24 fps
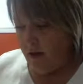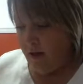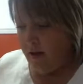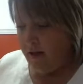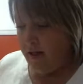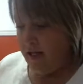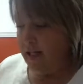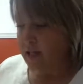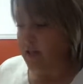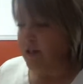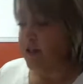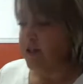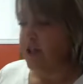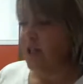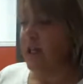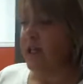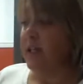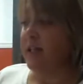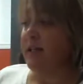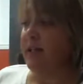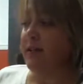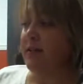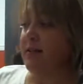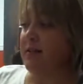Next sheet
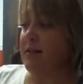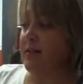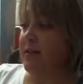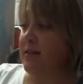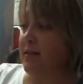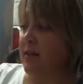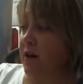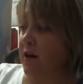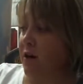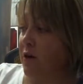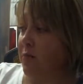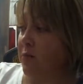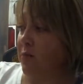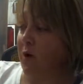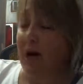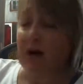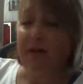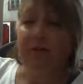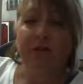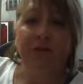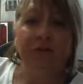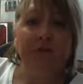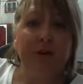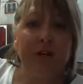is our
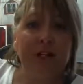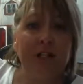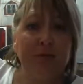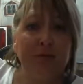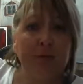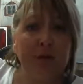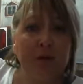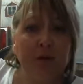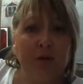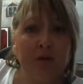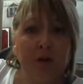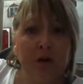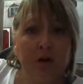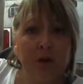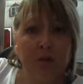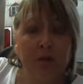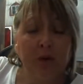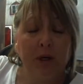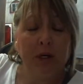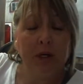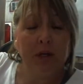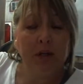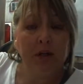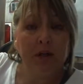private Facebook group
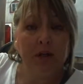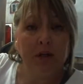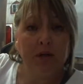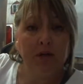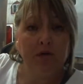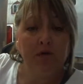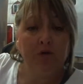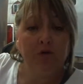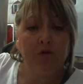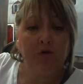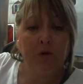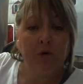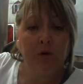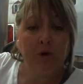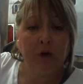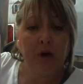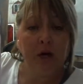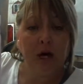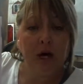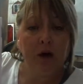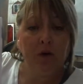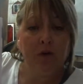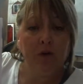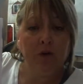for
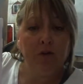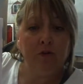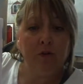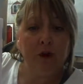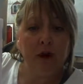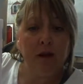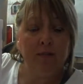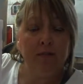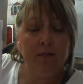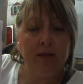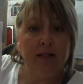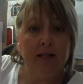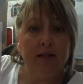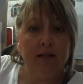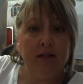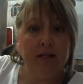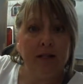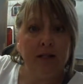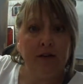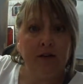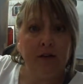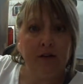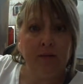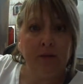our families
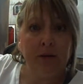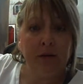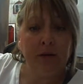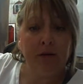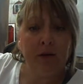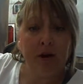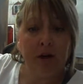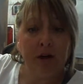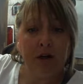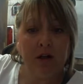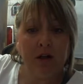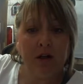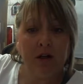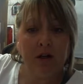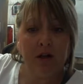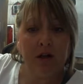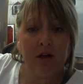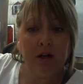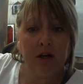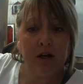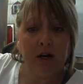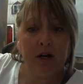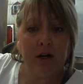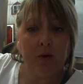here at Big Rock.
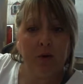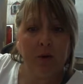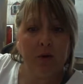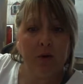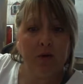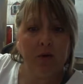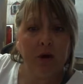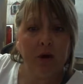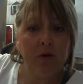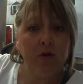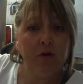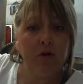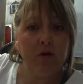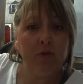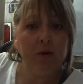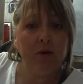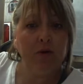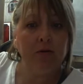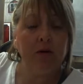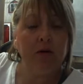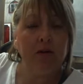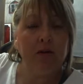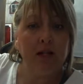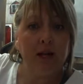We rock with our Big
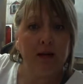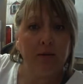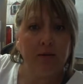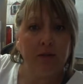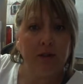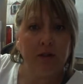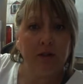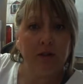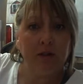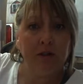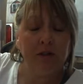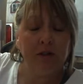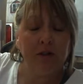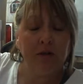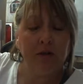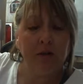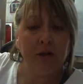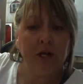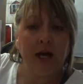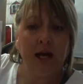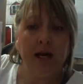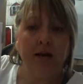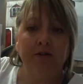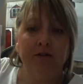Rock Labradoodle. You will
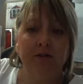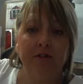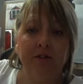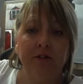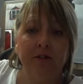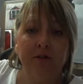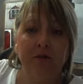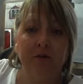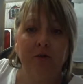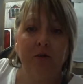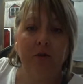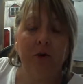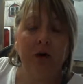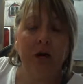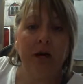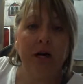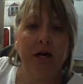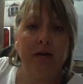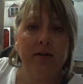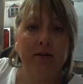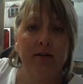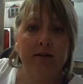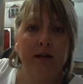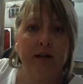have to
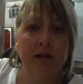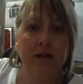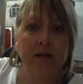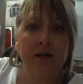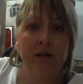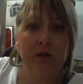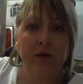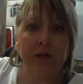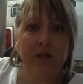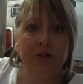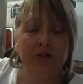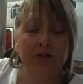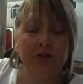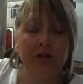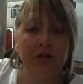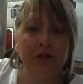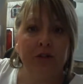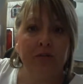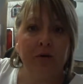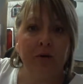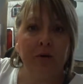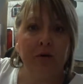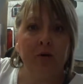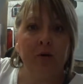ask a question
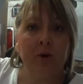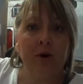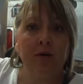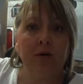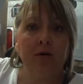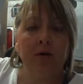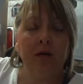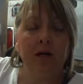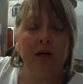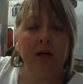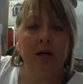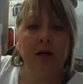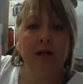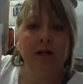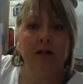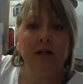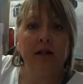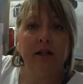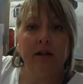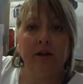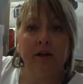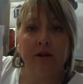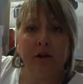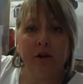about what
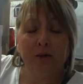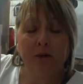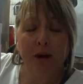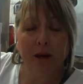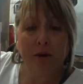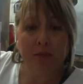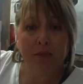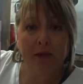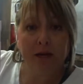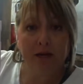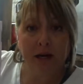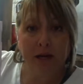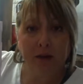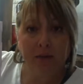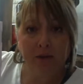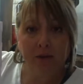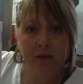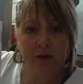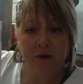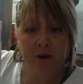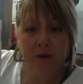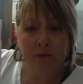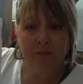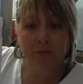litter your puppy comes
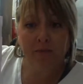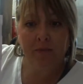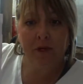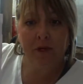from.